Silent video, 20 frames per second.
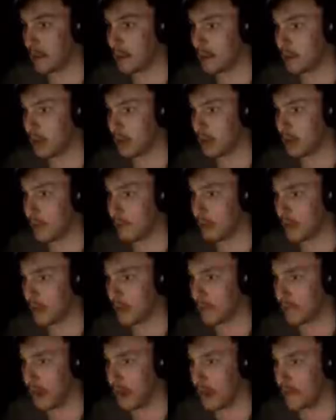good. I'm in a
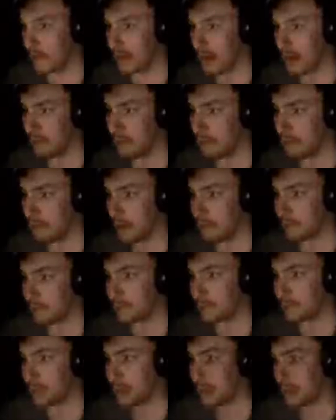fight, but I'm I'm
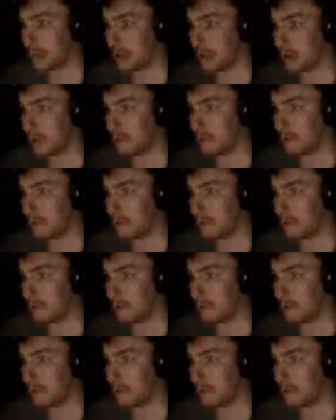keeping him off.